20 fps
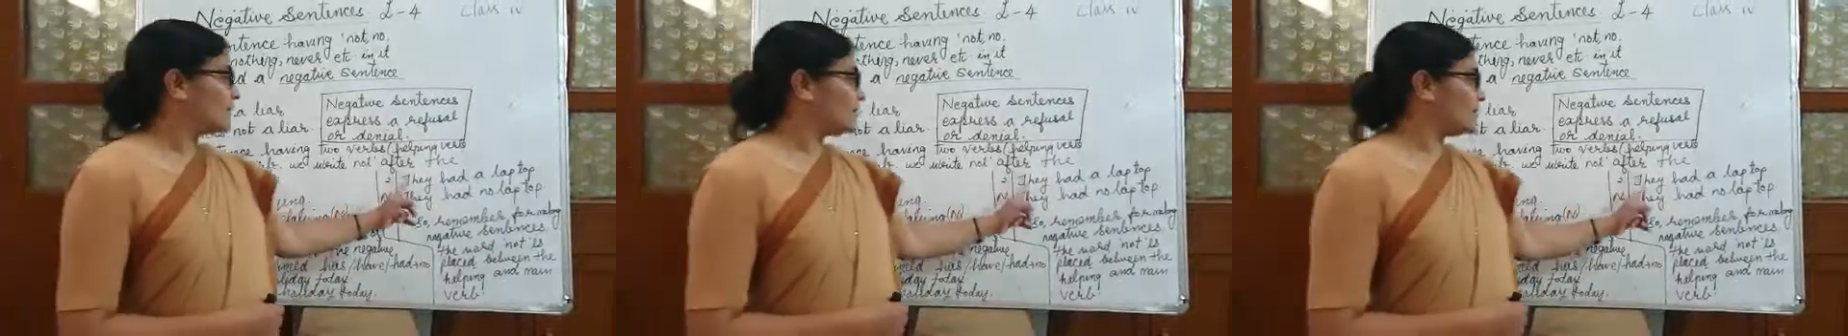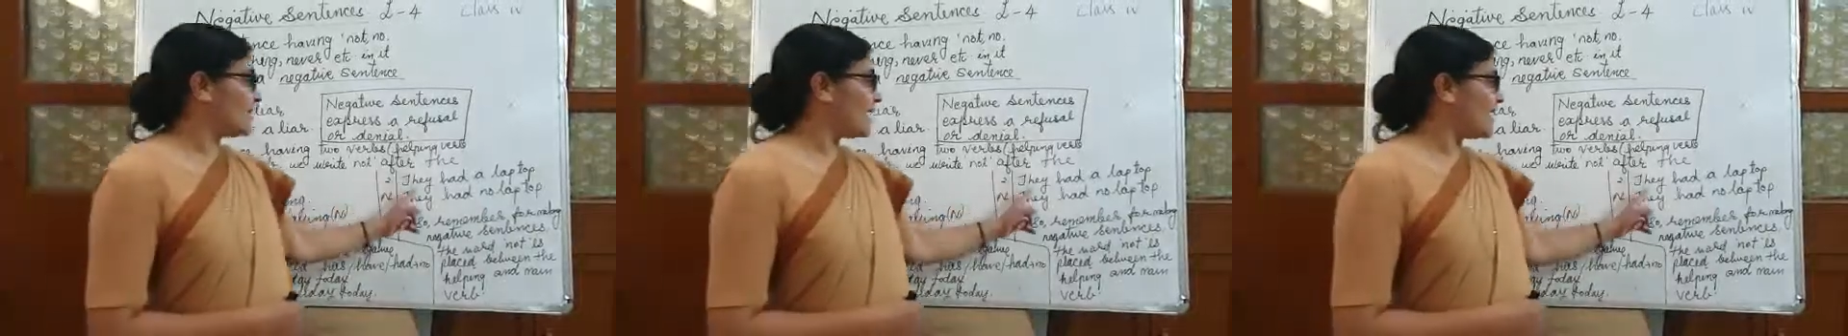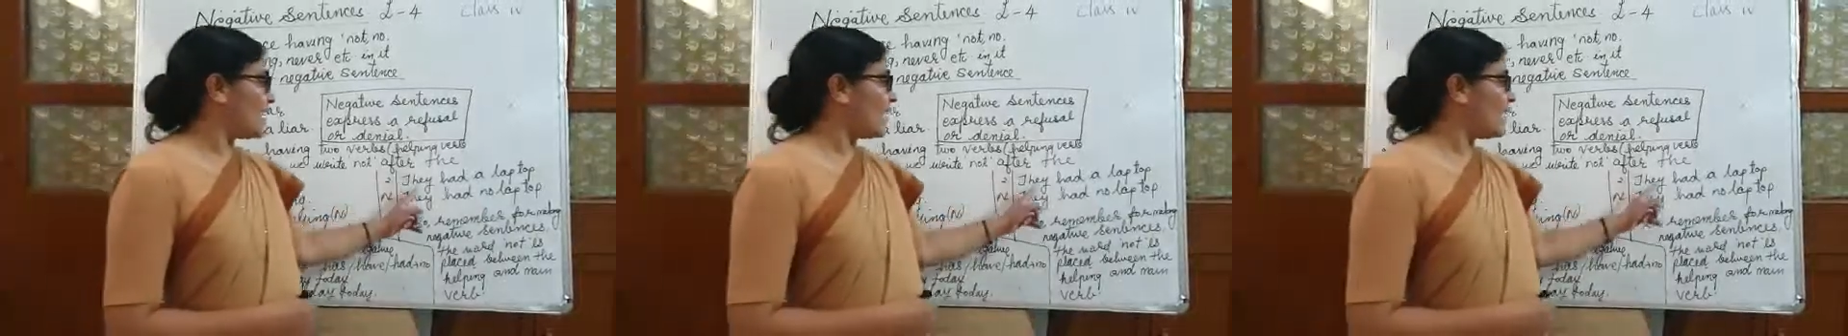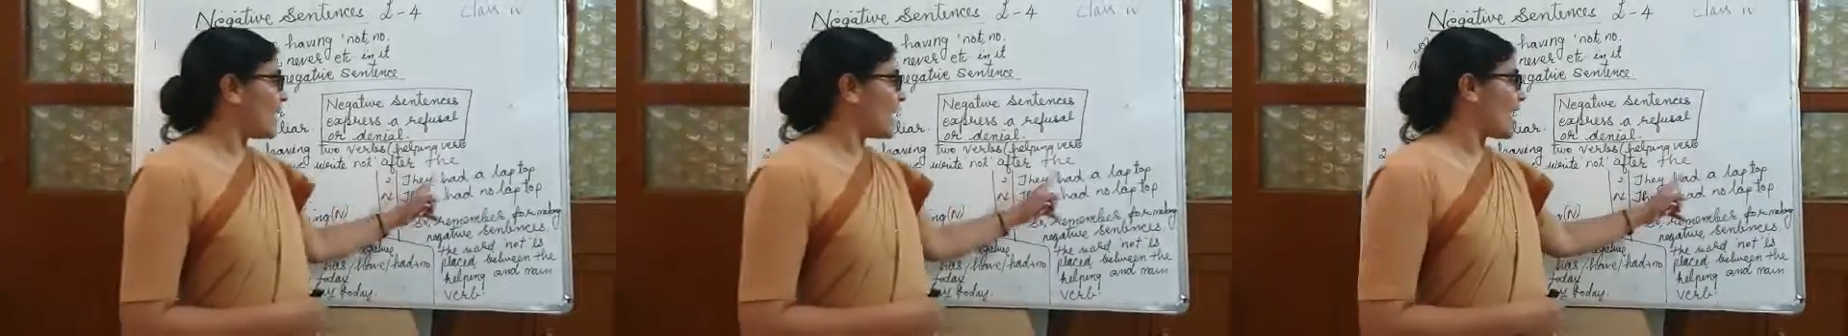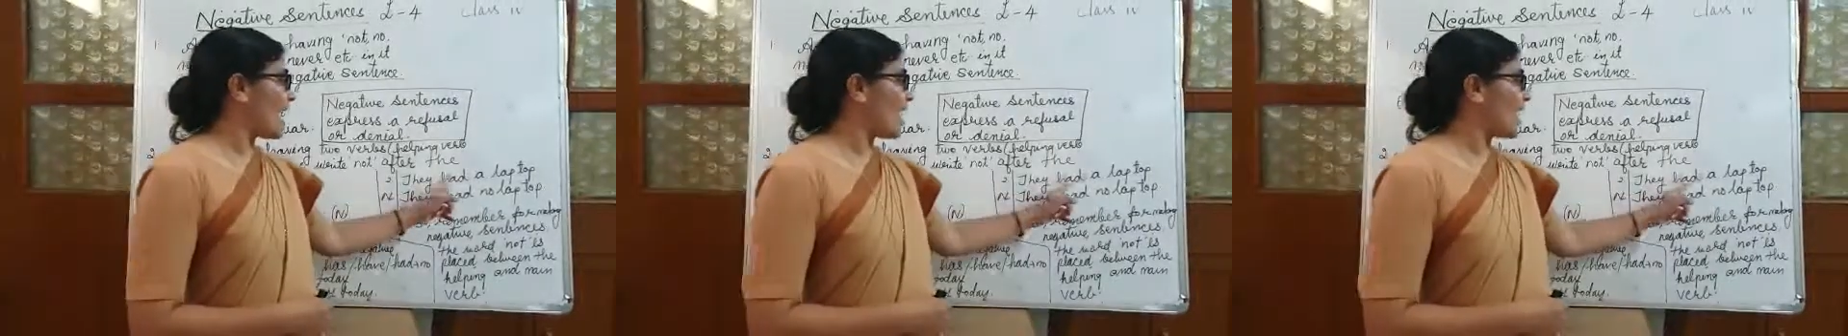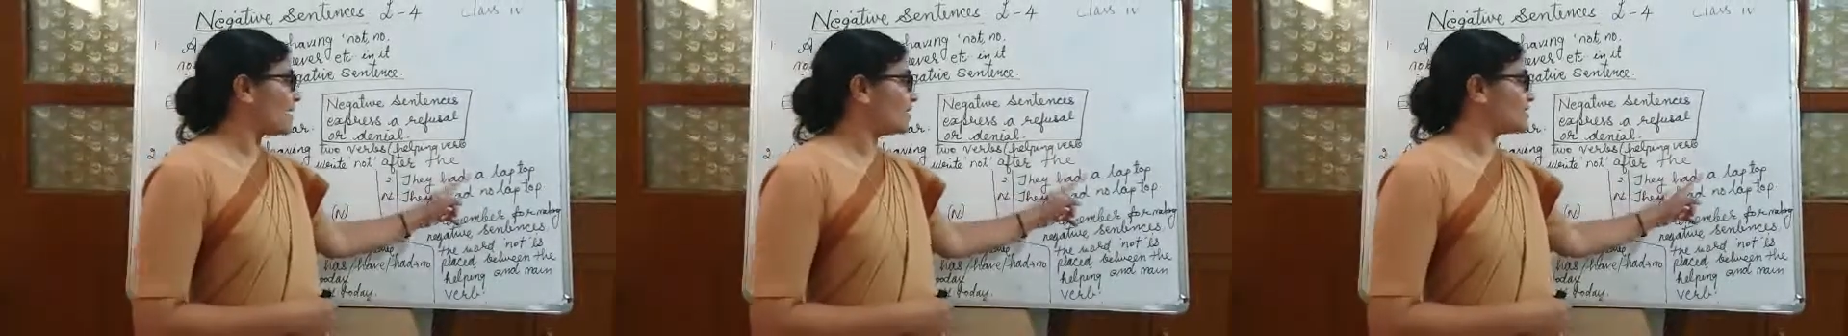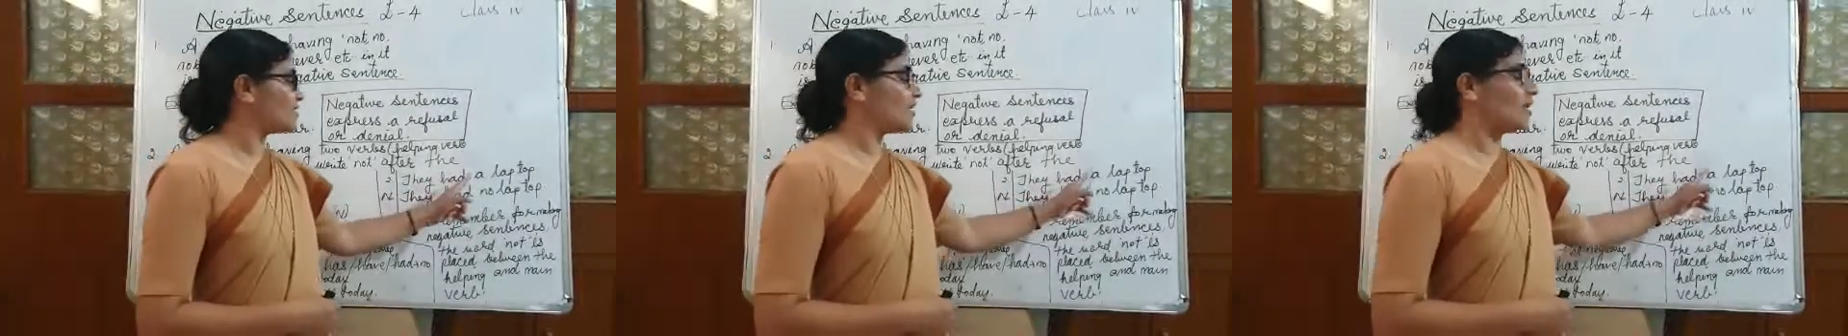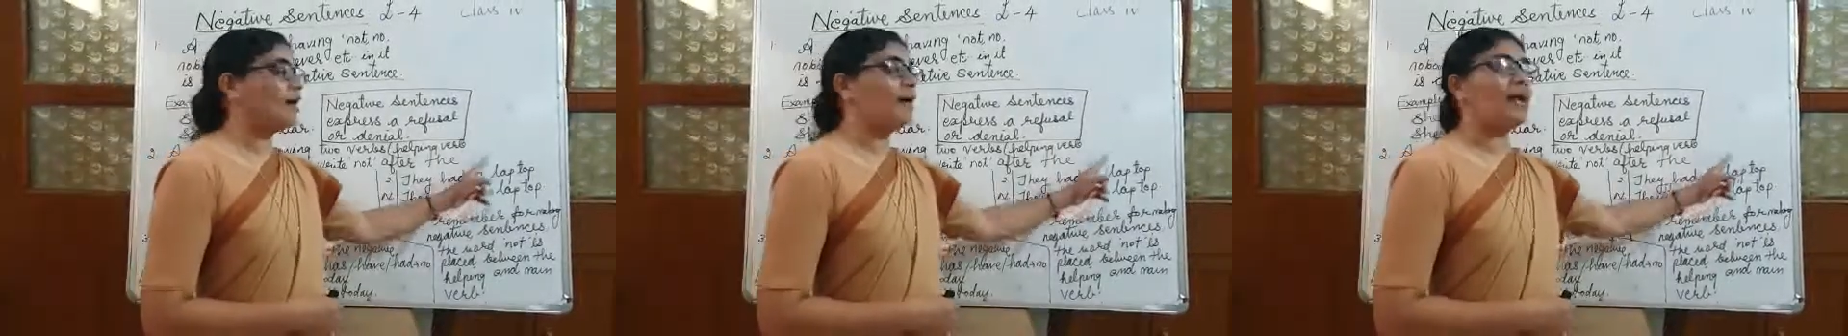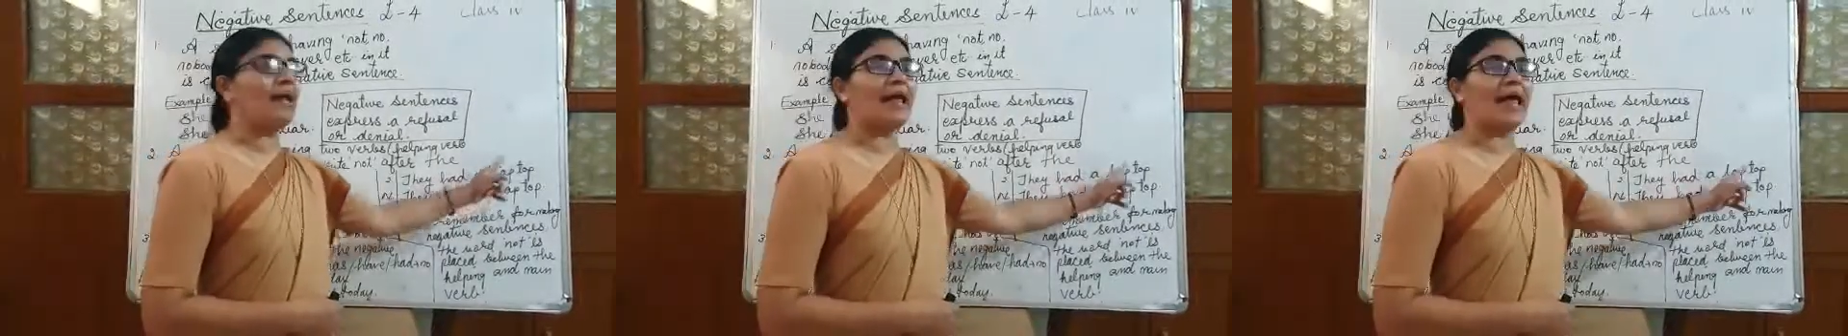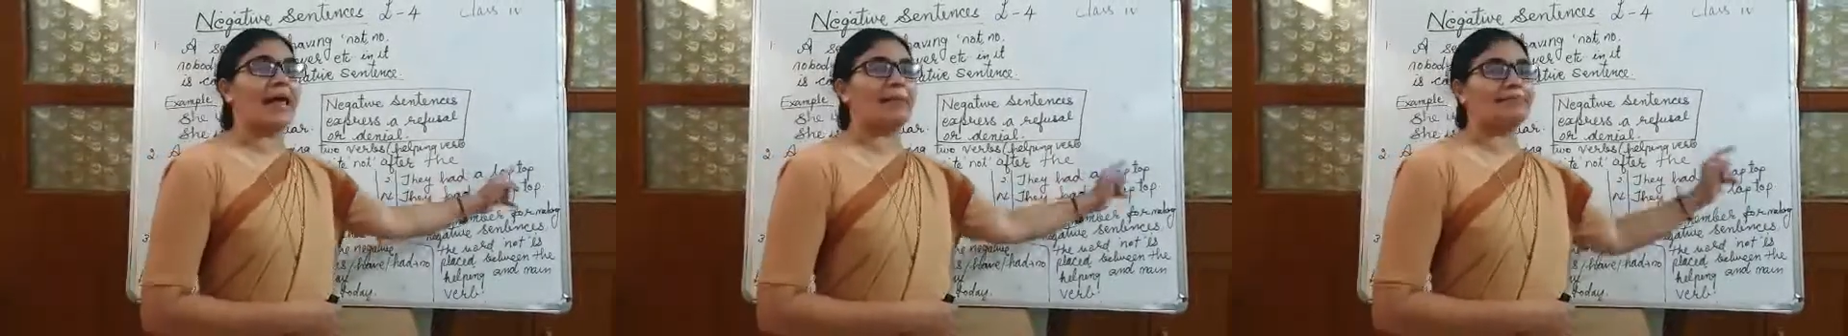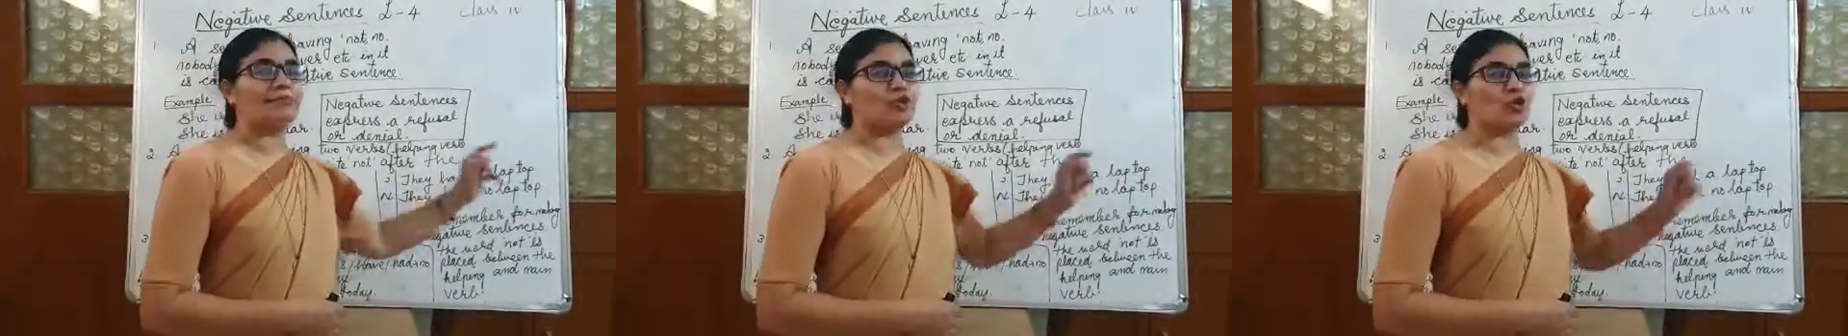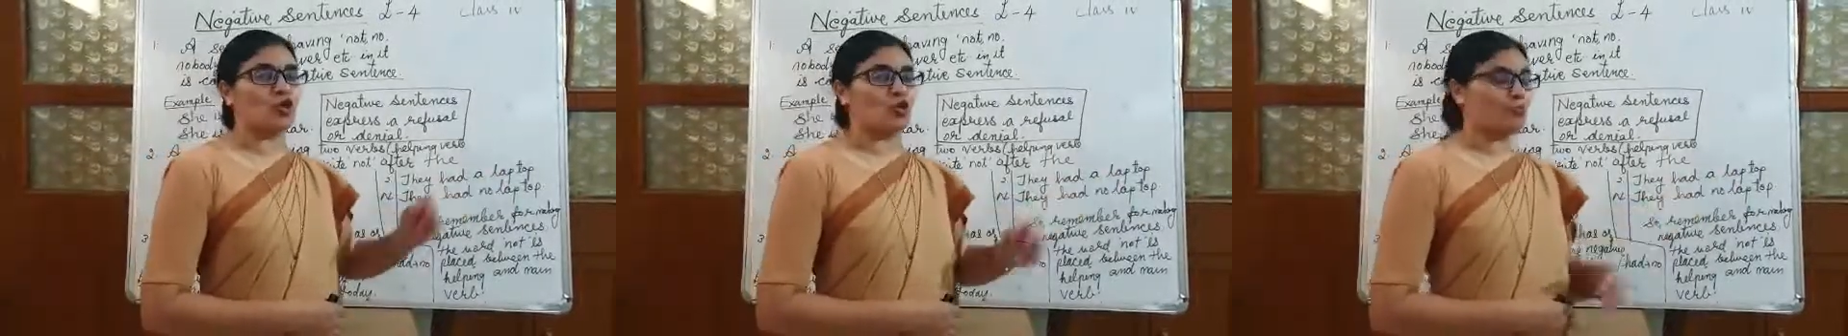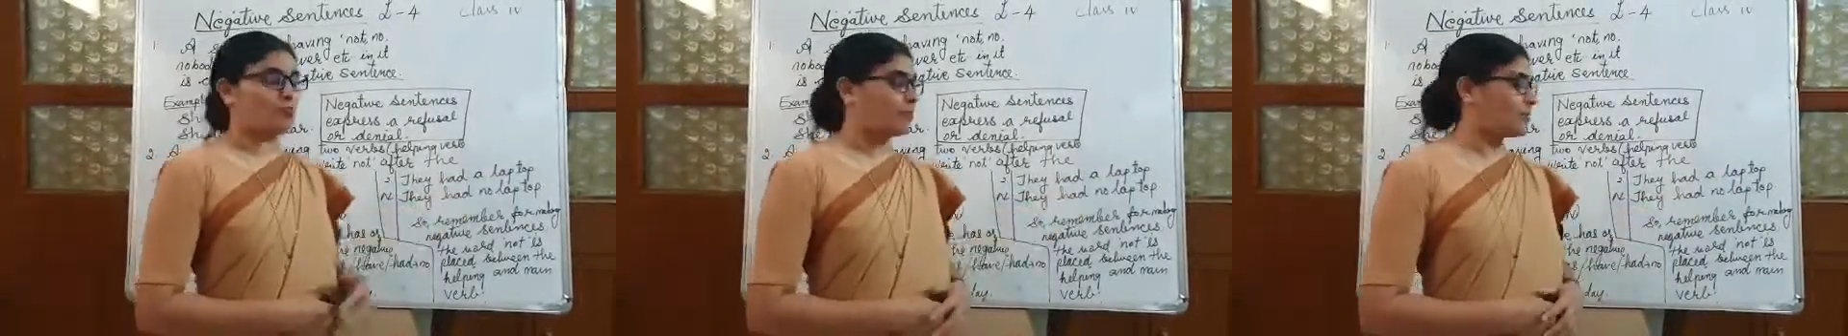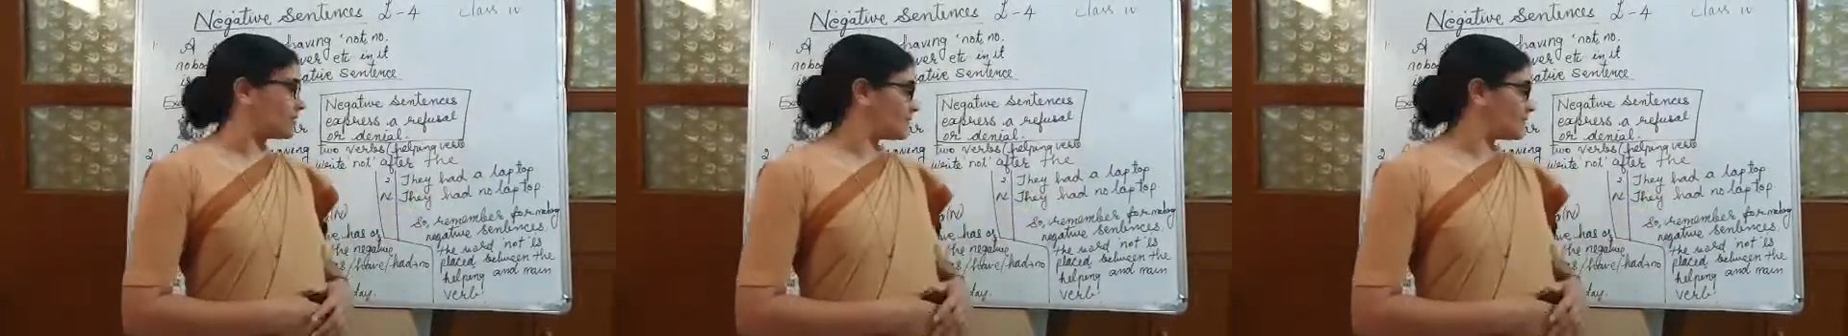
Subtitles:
They had a laptop.